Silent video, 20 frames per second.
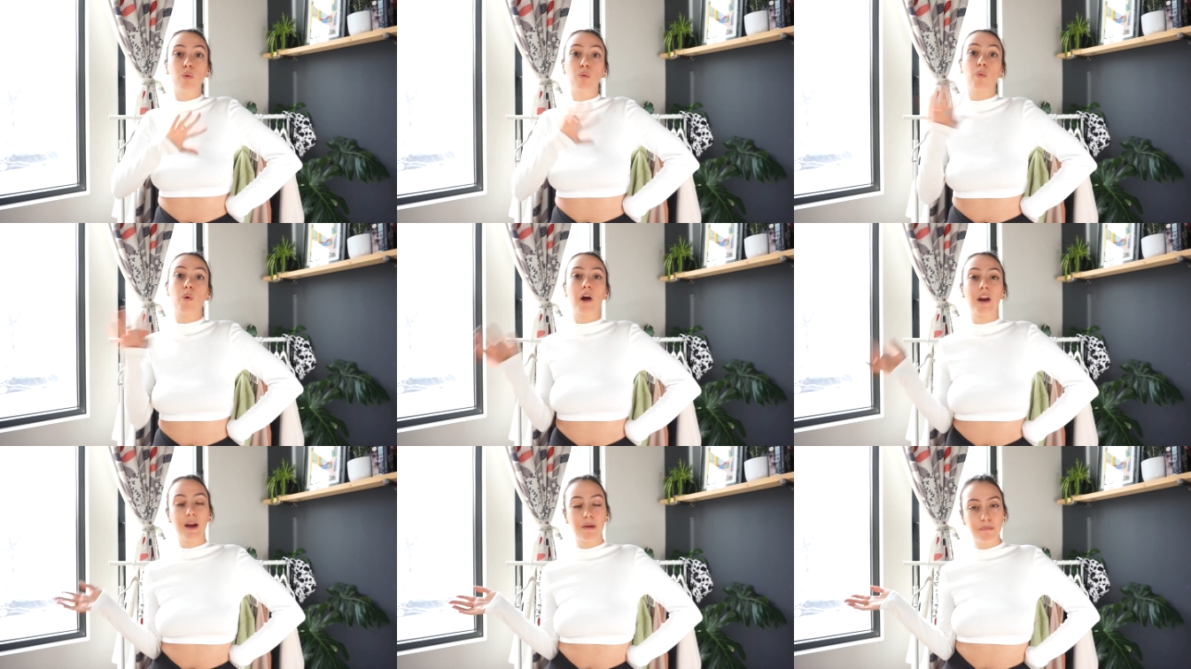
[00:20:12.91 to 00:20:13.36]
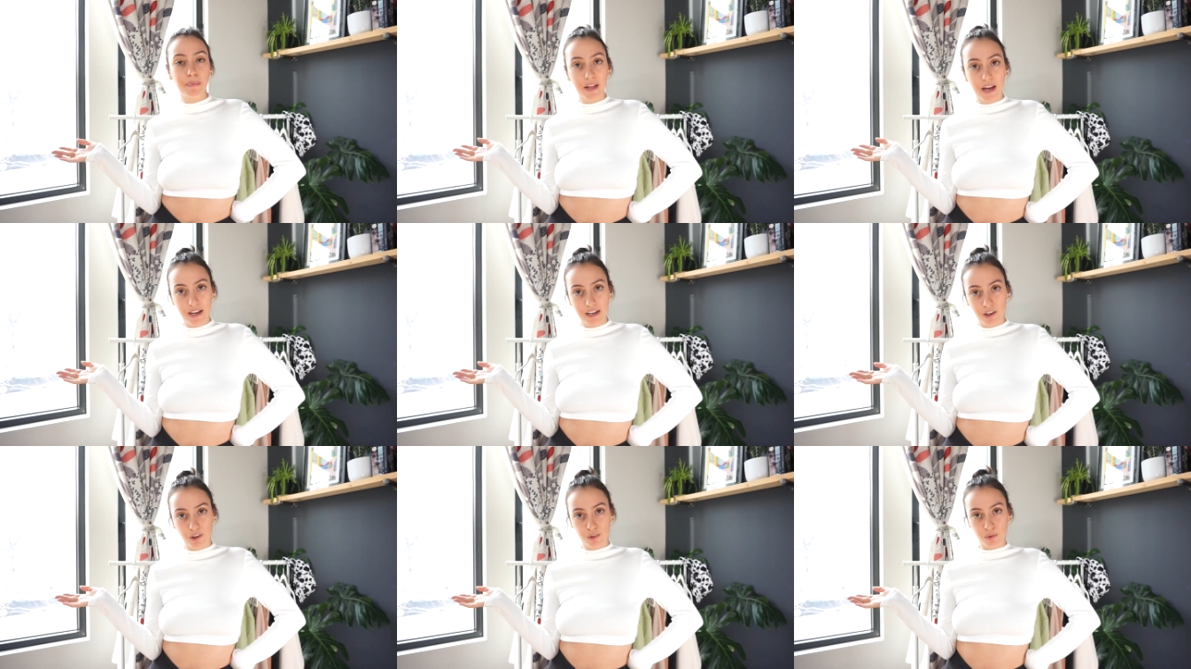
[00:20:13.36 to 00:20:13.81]
what I'm
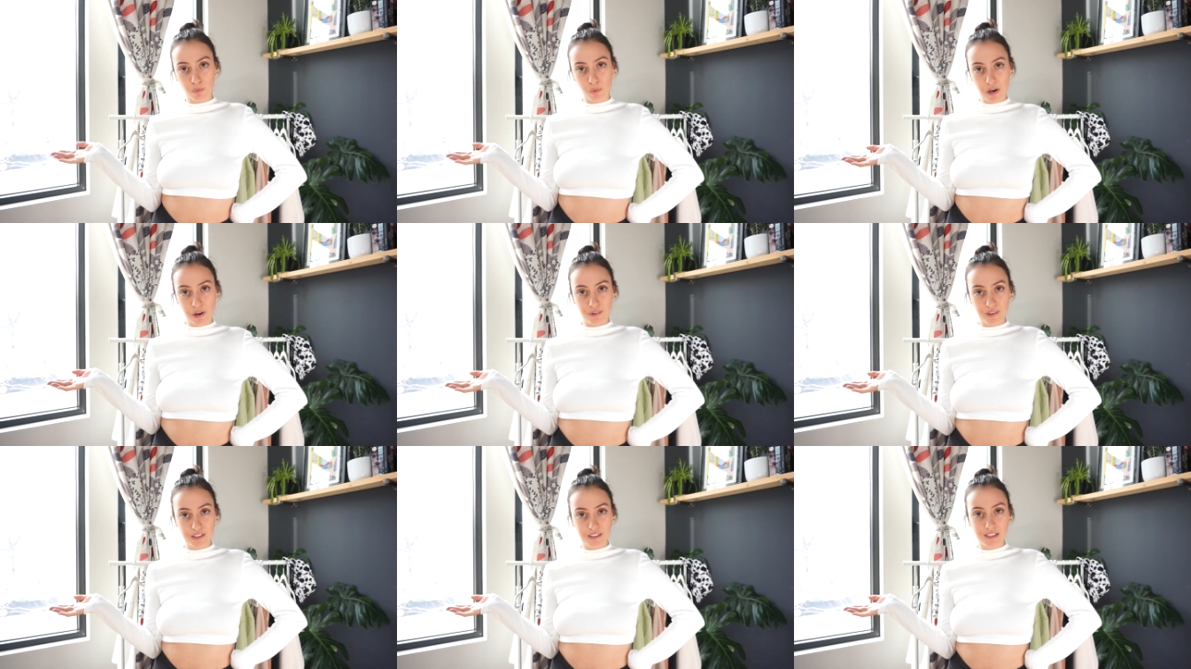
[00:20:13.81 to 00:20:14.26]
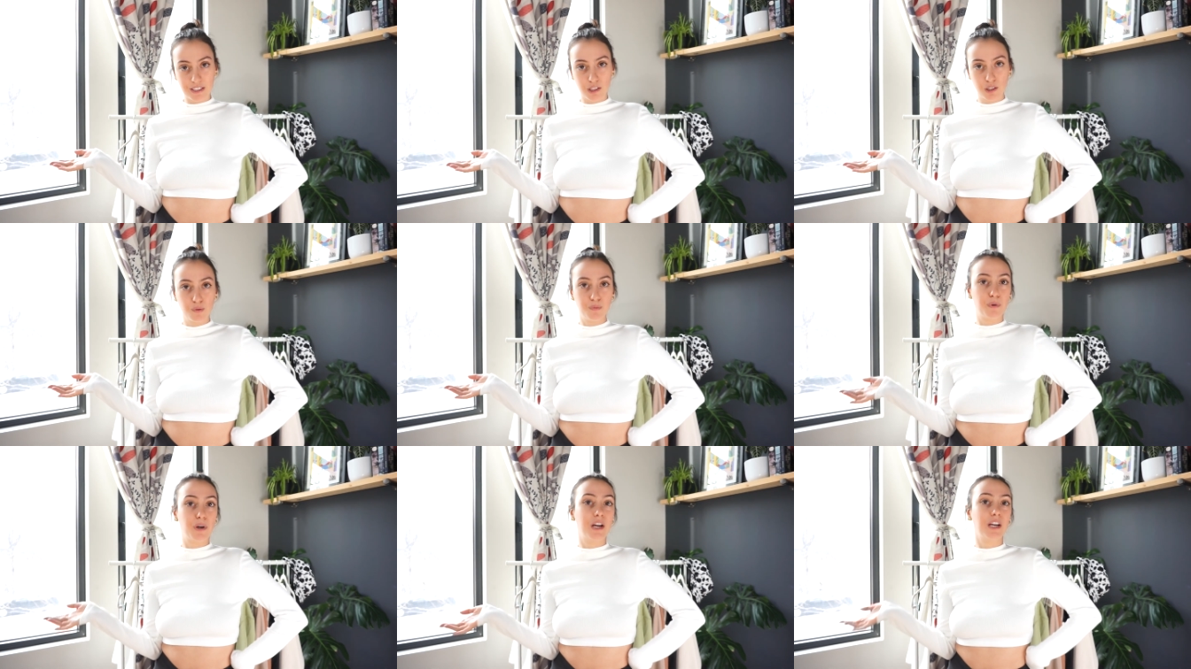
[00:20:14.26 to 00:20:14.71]
planning on wearing this
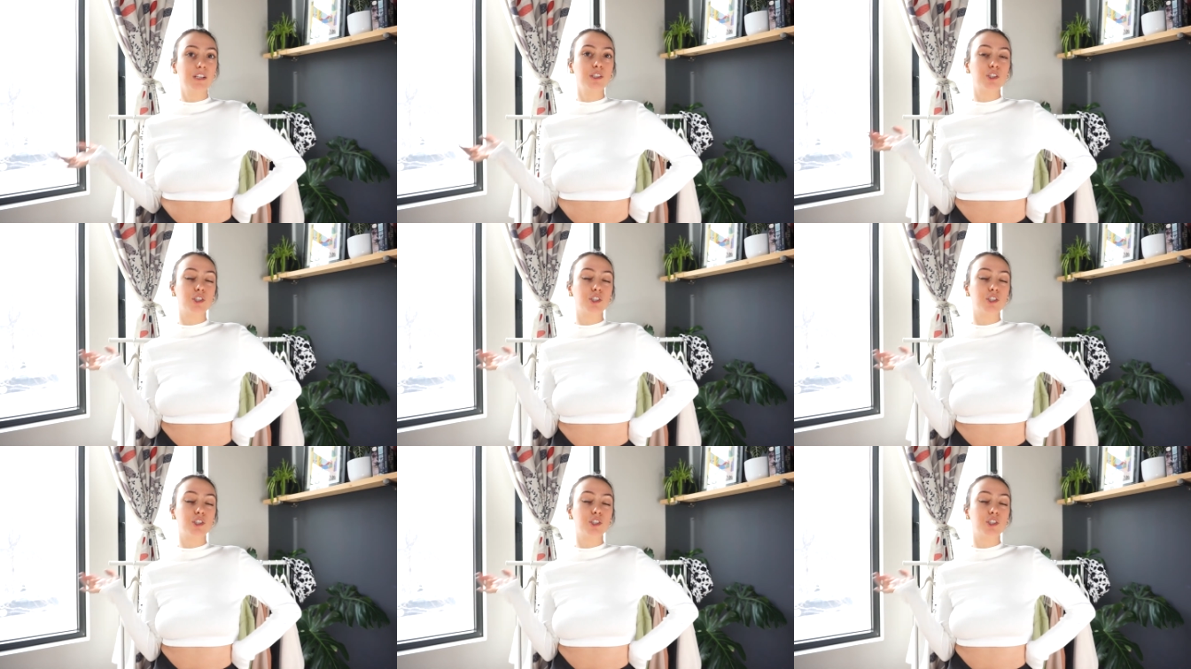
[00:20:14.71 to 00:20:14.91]
spring.